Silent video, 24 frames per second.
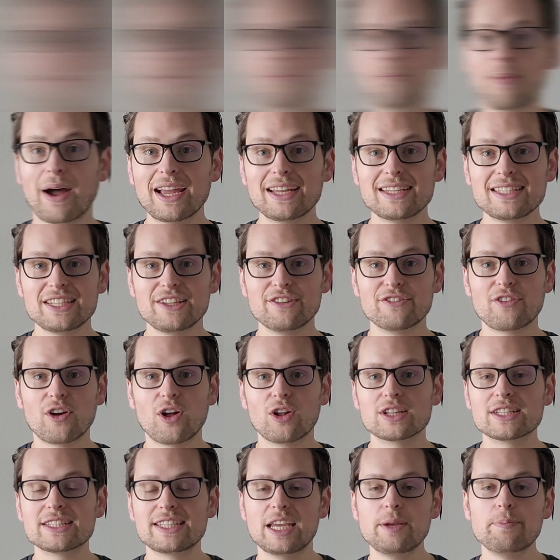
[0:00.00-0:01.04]
By
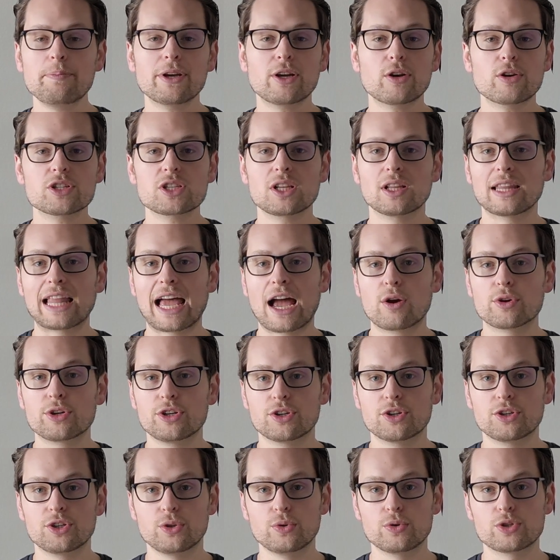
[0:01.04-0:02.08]
default, date pickers allow
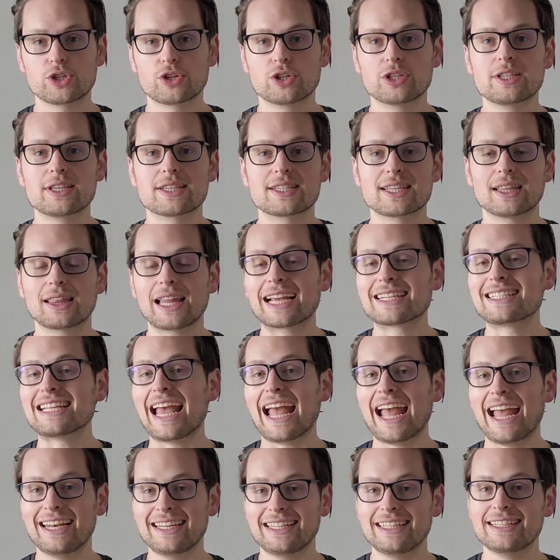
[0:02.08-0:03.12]
your user to select
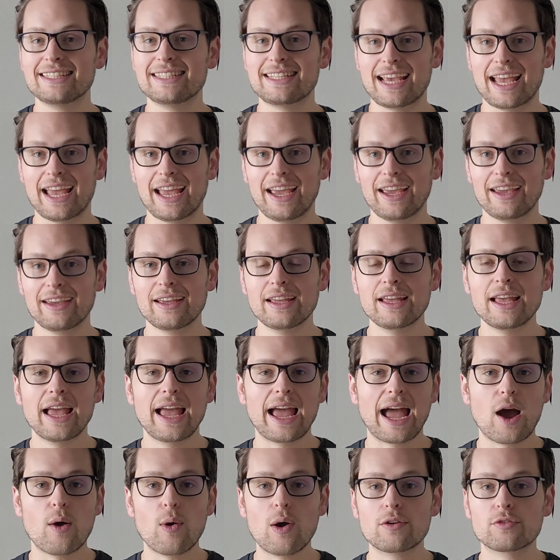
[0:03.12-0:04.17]
any day.
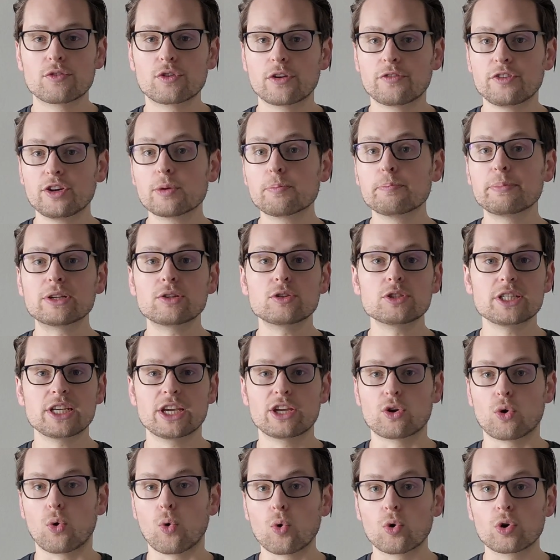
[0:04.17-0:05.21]
However, if you're building
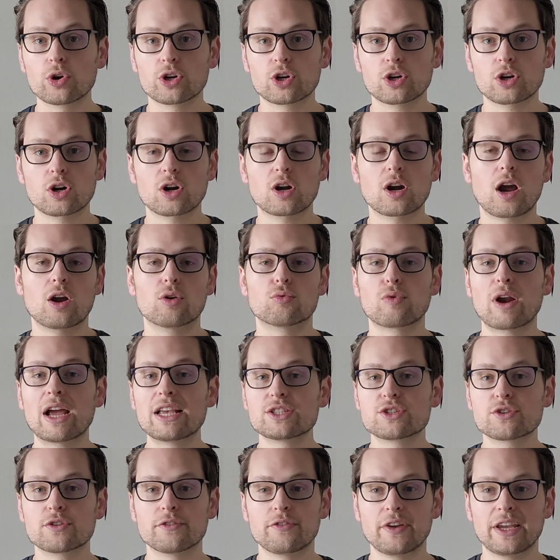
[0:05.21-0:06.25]
an order, a
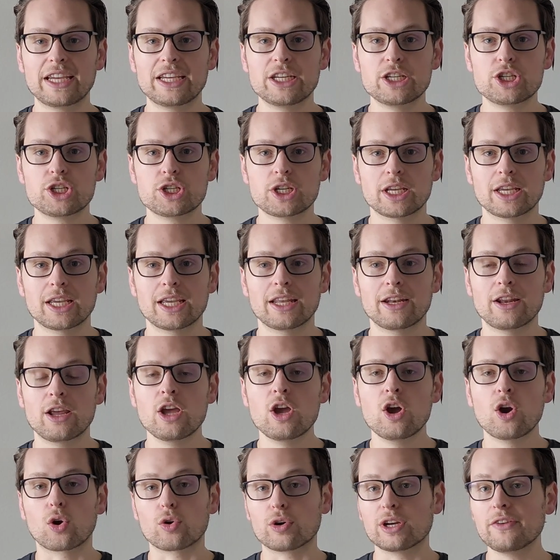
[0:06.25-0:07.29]
reservation,
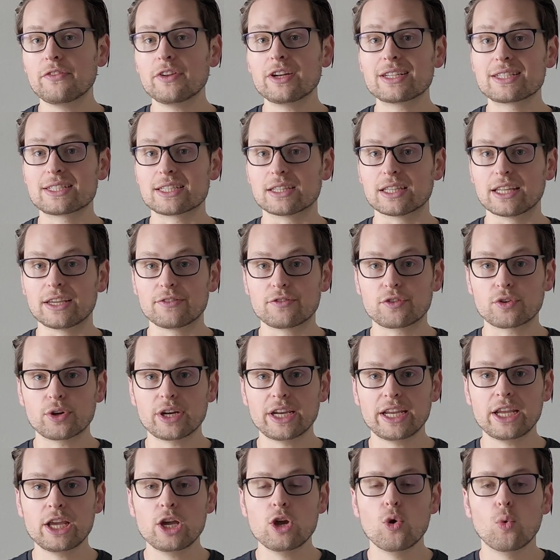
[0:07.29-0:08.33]
or even a
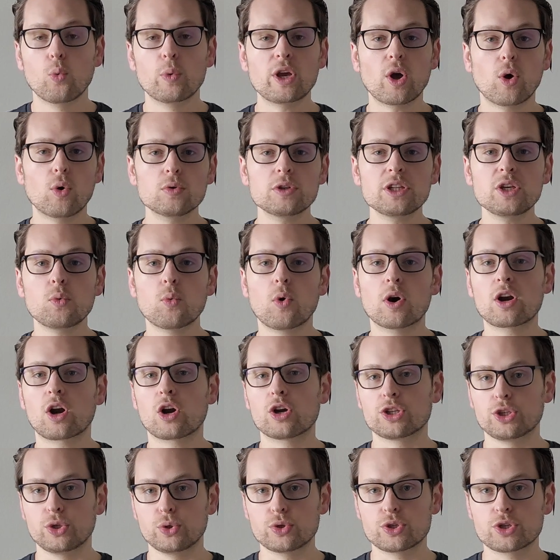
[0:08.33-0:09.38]
delivery, we only want our
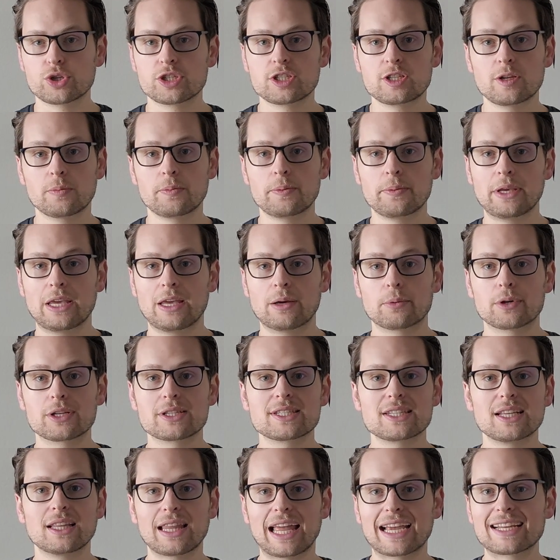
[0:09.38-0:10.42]
users to be able to
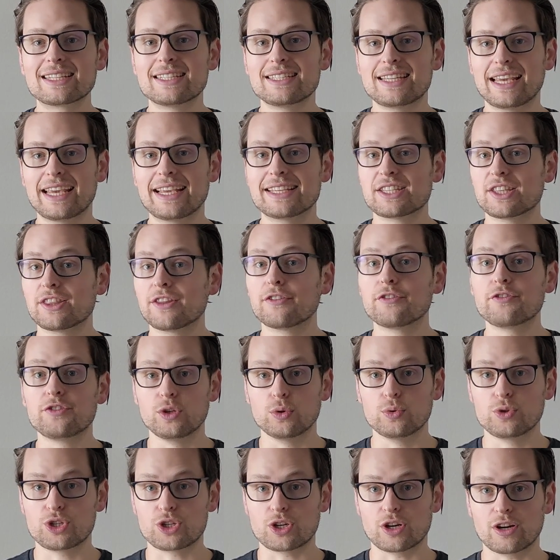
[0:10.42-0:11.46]
select days in the
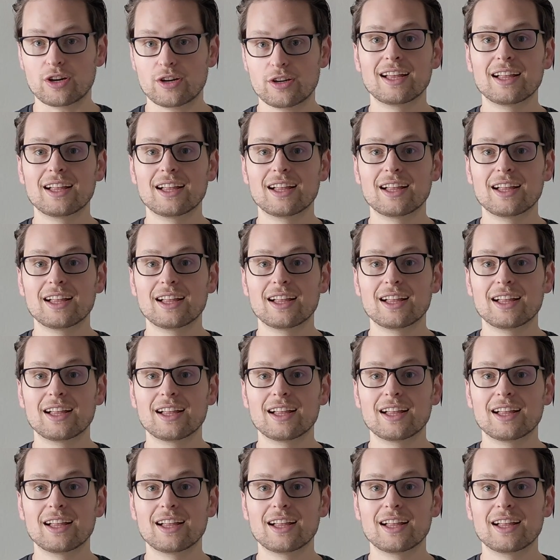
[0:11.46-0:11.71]
future.